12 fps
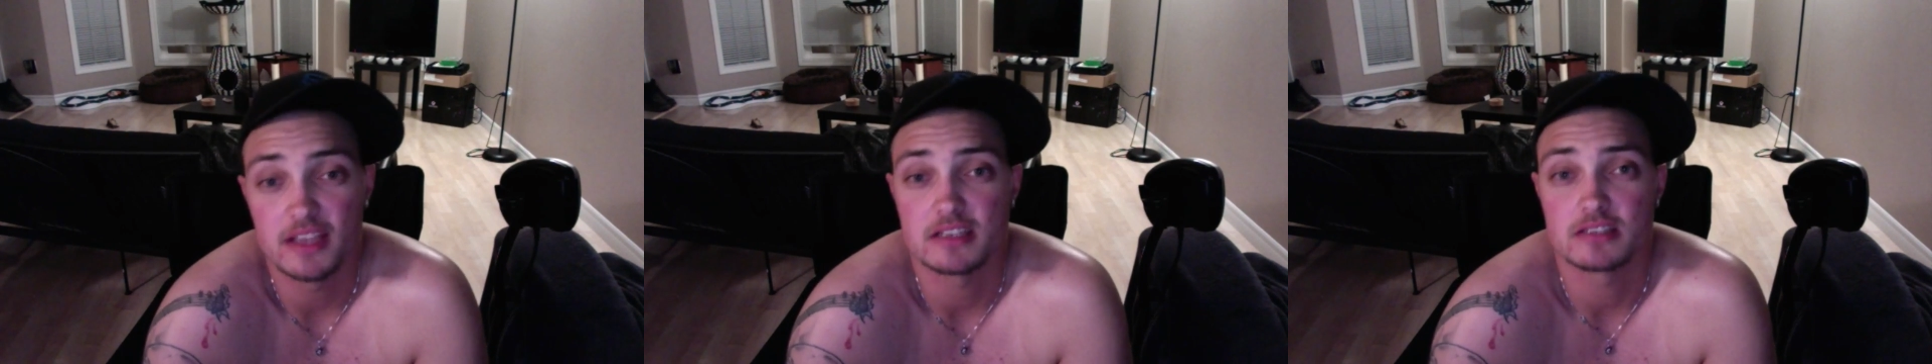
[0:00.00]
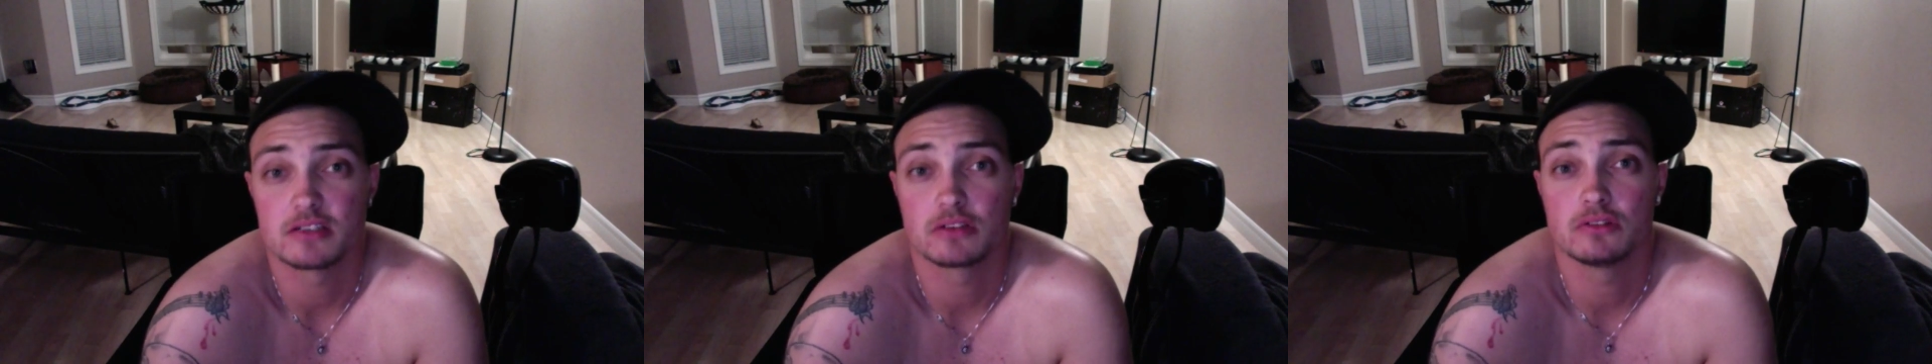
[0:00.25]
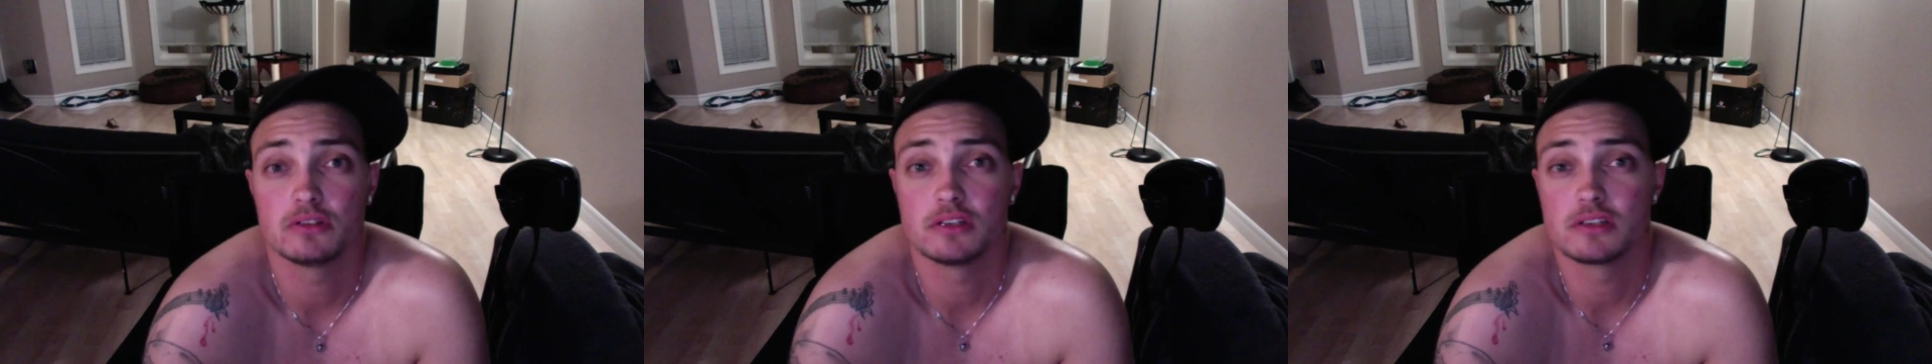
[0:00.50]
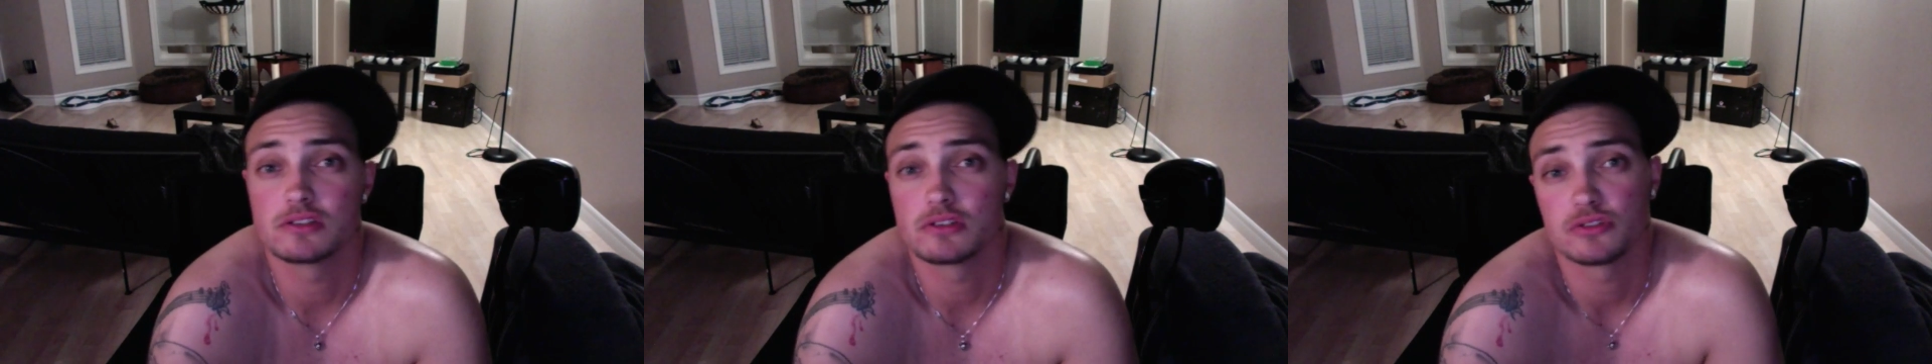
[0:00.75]
That's including
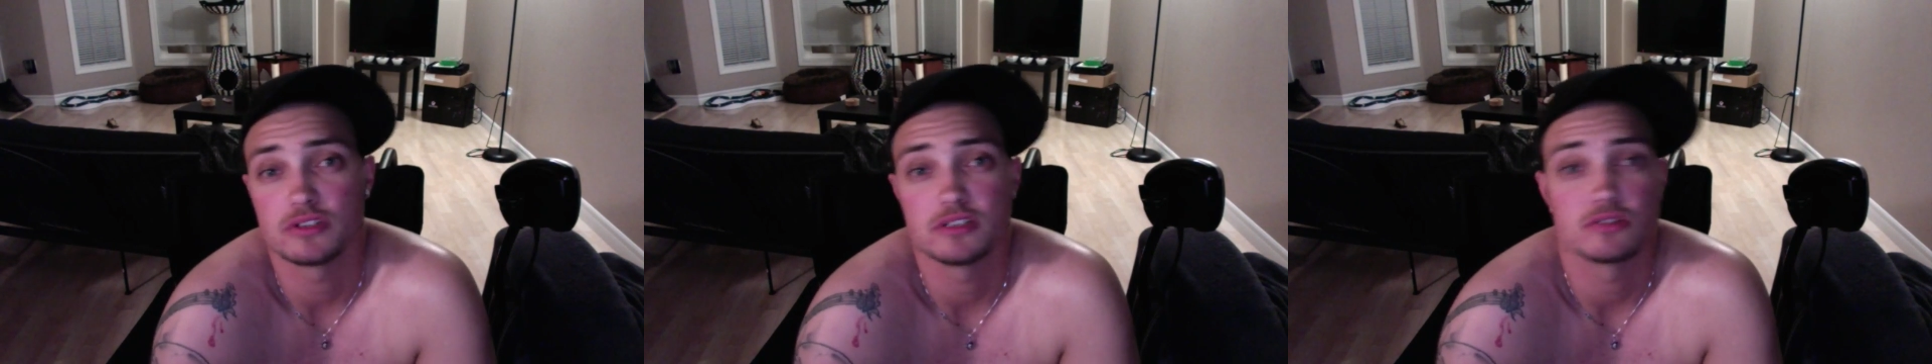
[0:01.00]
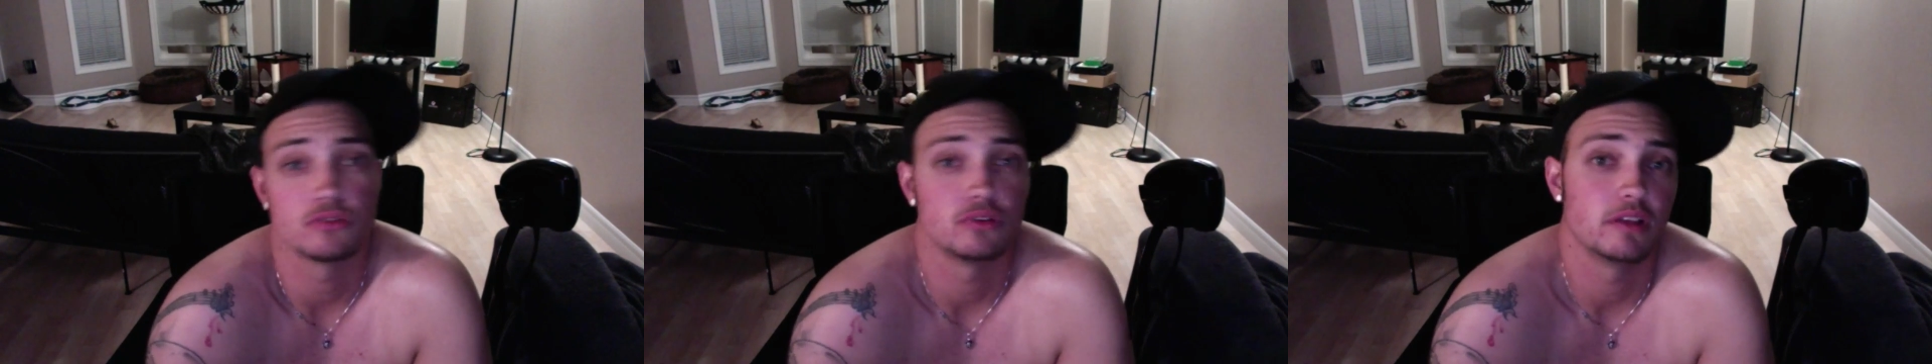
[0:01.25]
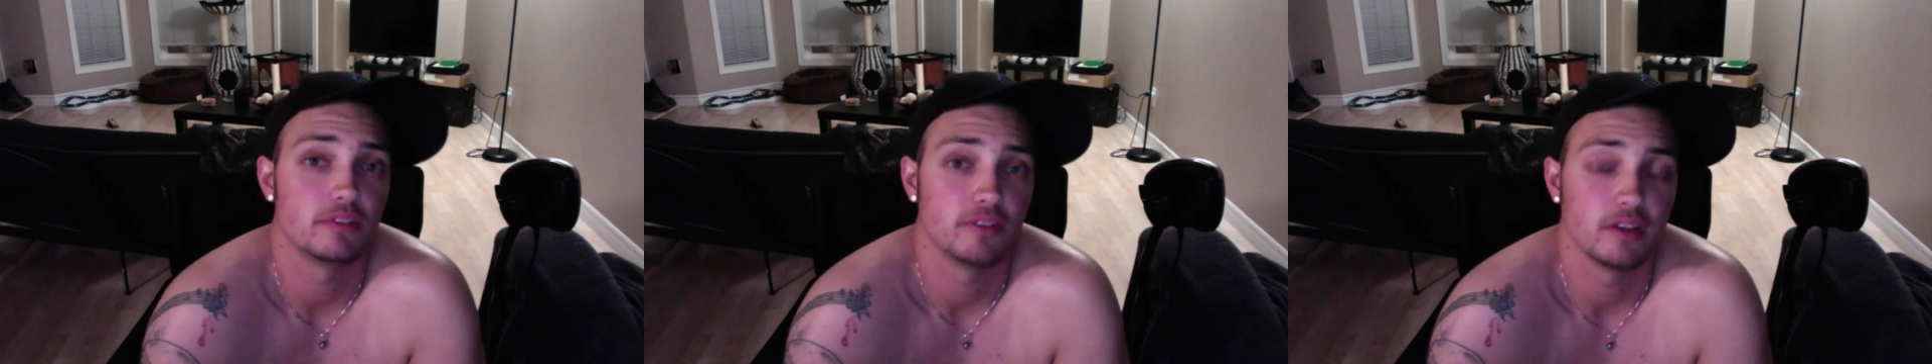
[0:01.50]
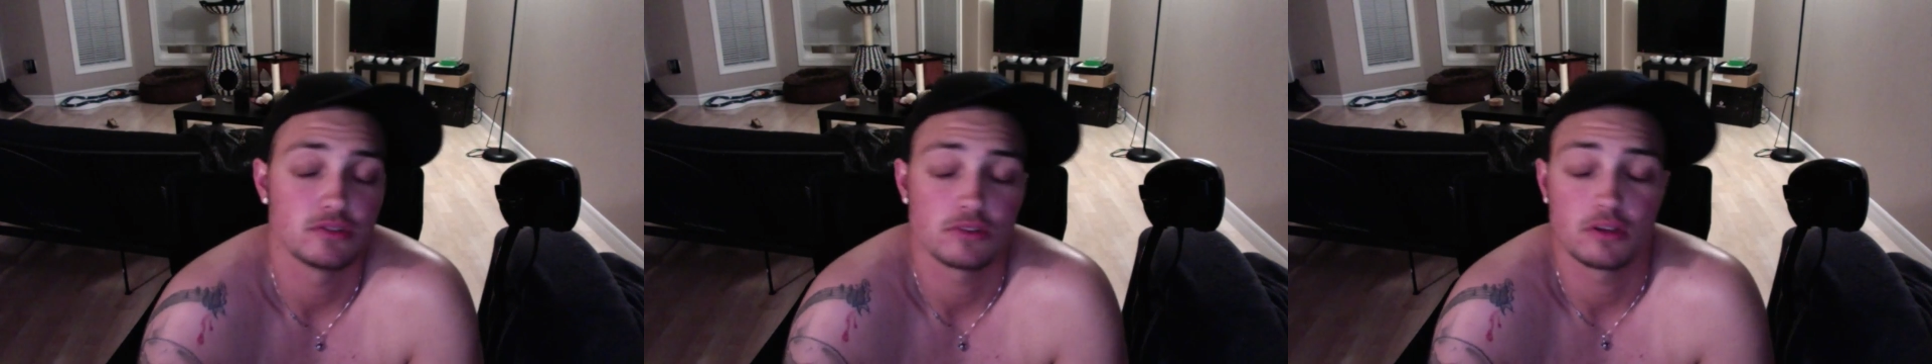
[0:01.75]
surgery, so 11
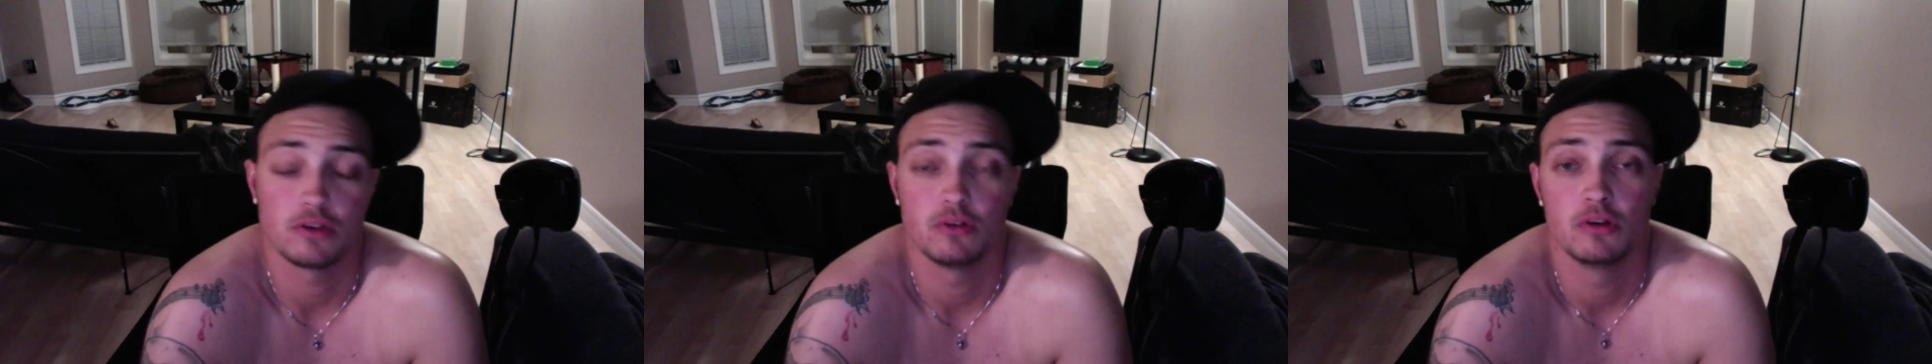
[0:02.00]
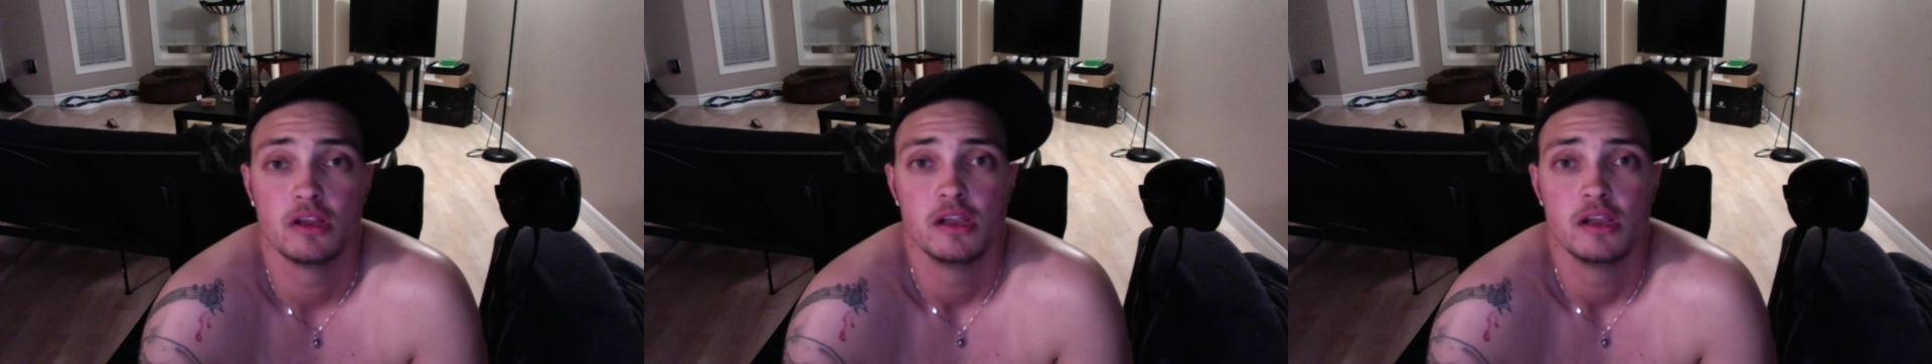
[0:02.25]
days without.